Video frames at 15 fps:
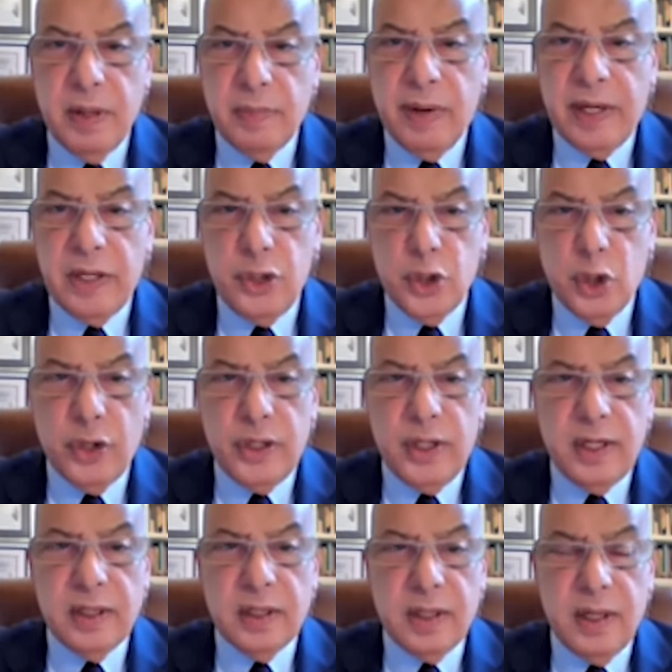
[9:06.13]
by
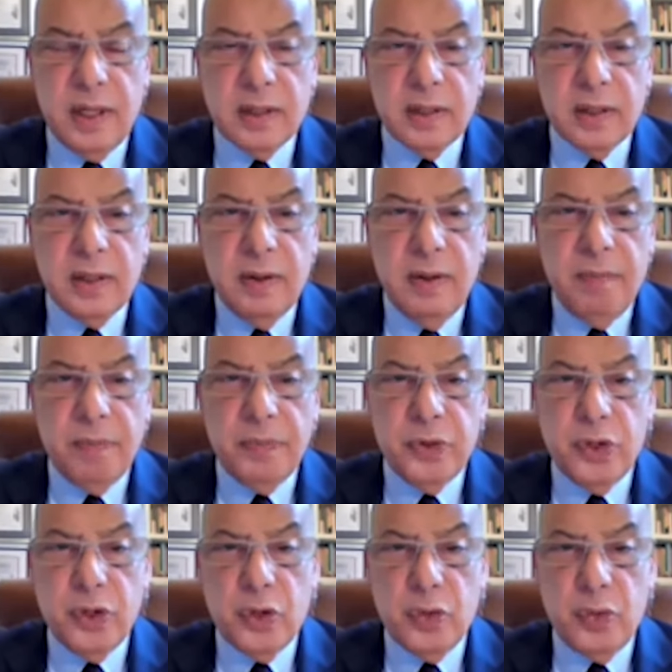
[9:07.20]
joining together
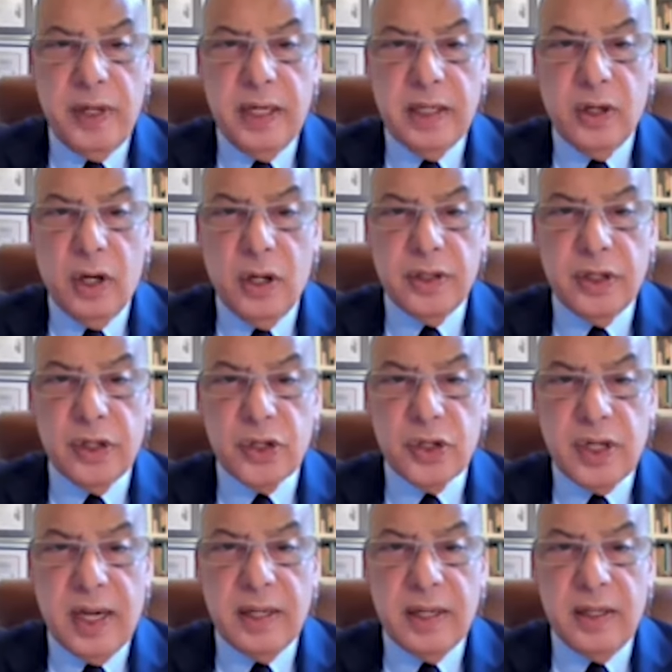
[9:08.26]
to create
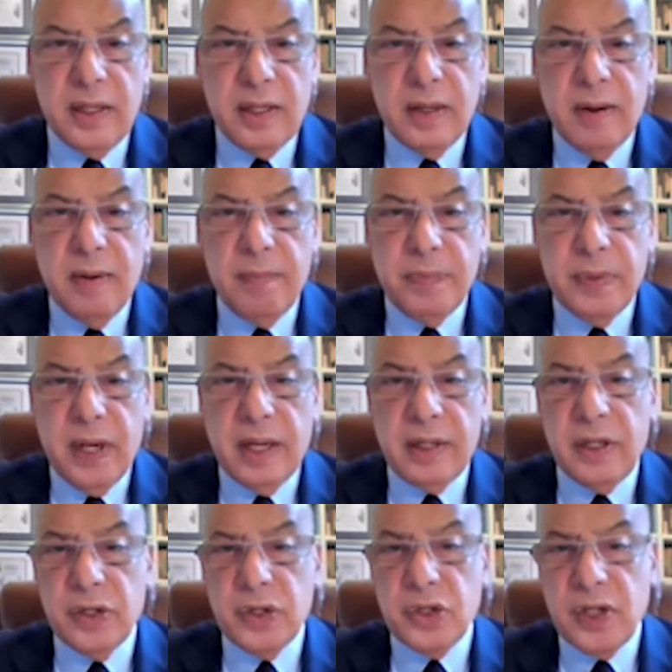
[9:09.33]
understanding
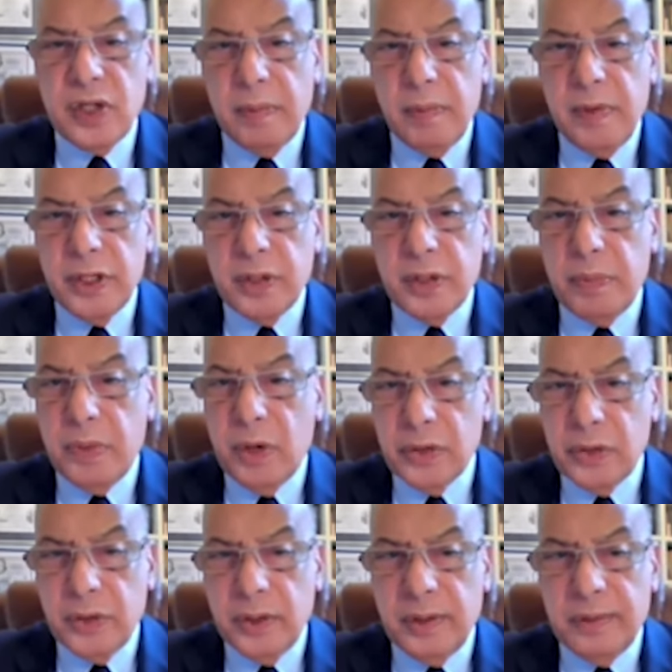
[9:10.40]
and establish
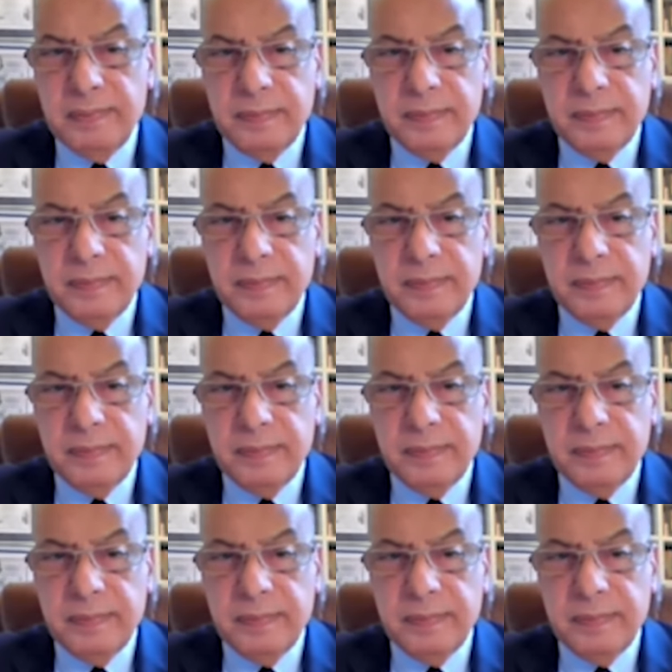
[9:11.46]
brotherhood.